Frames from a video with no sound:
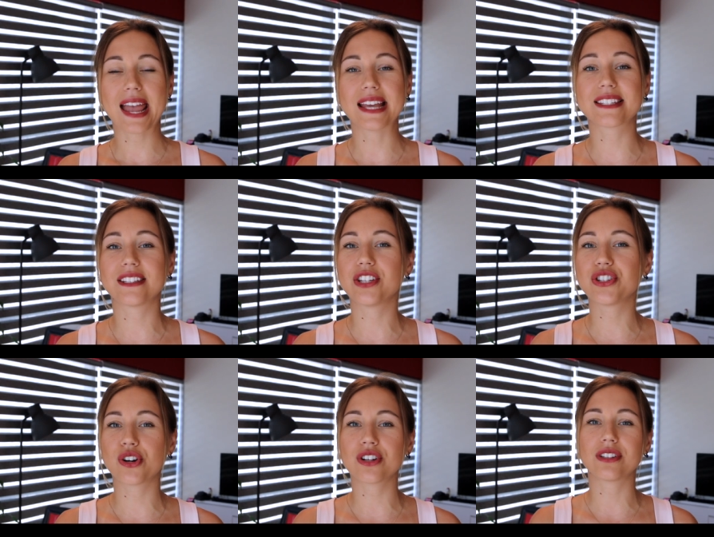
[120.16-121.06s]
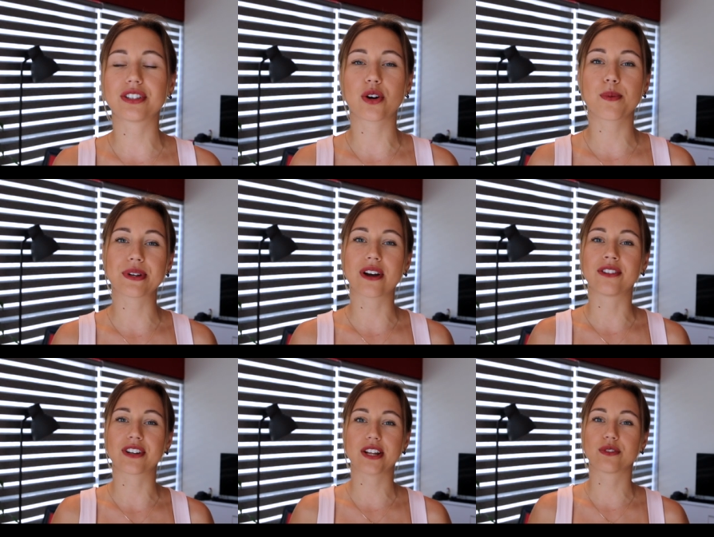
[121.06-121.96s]
It's an indoor tropical
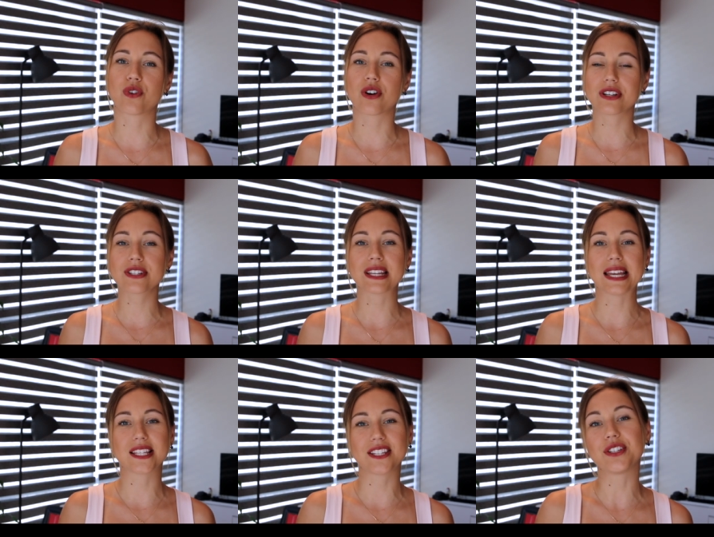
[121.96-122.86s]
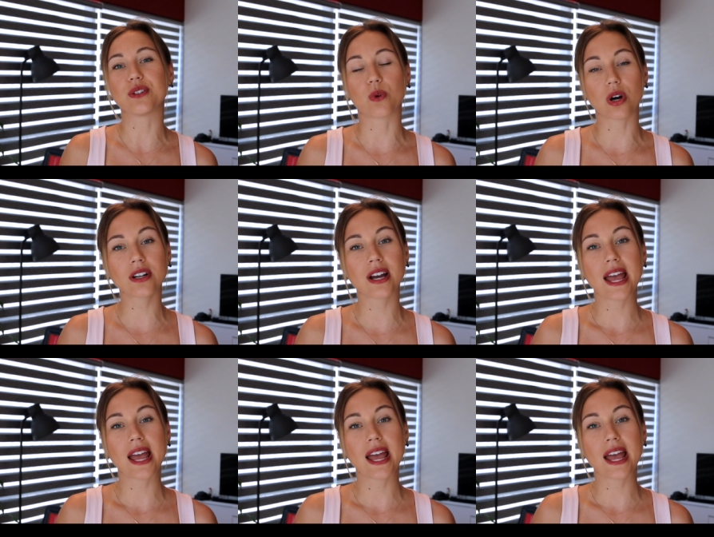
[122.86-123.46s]
rainforest in City Walk,